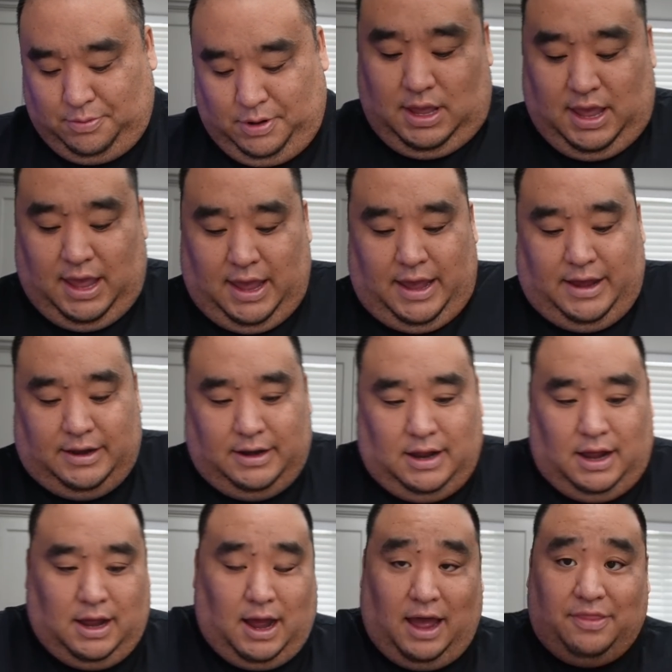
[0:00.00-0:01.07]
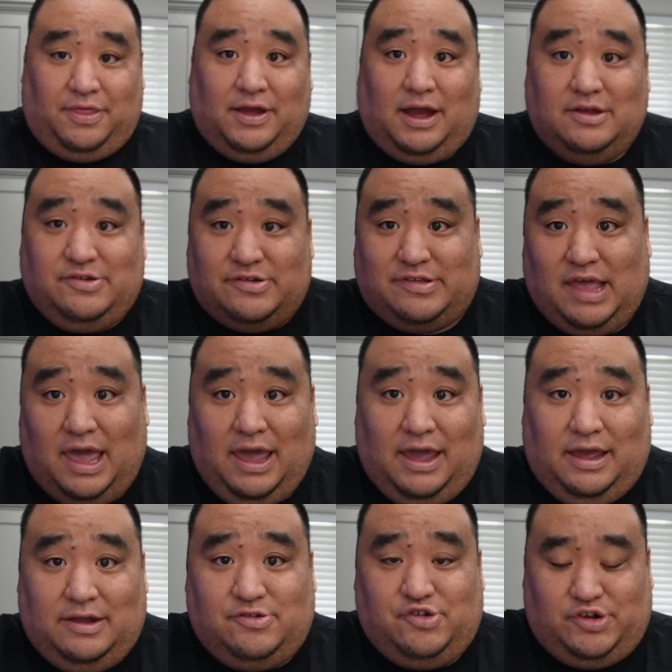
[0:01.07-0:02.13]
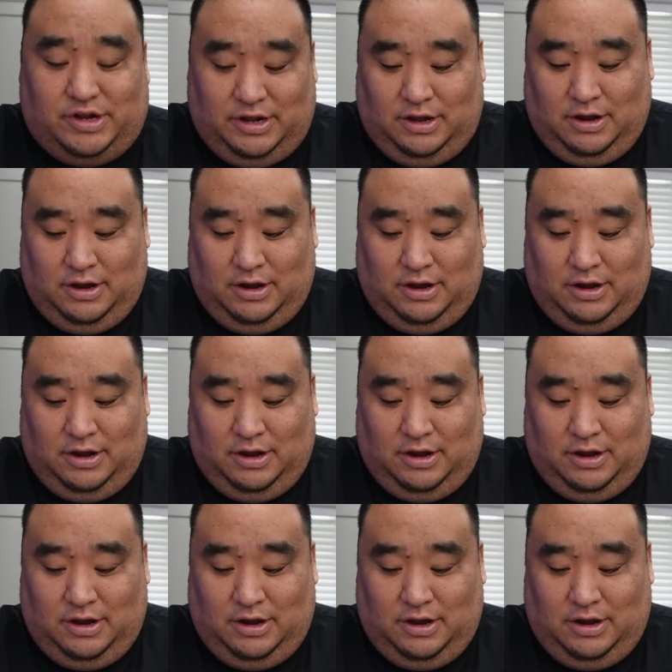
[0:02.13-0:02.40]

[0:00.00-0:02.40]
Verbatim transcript: And uh, I think I just aged